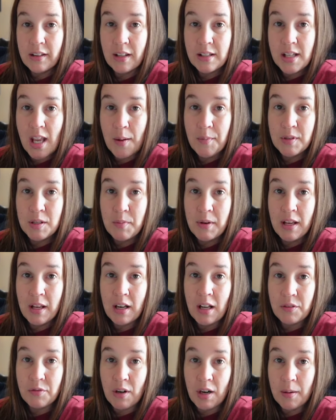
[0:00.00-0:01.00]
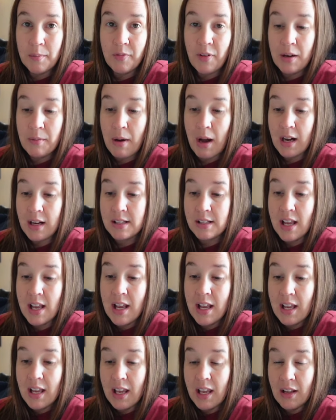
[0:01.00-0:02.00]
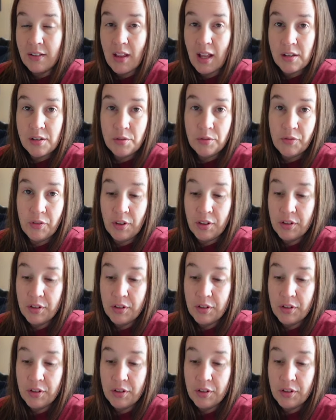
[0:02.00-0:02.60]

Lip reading: This came to me in a ThredUp fun box, and that sold for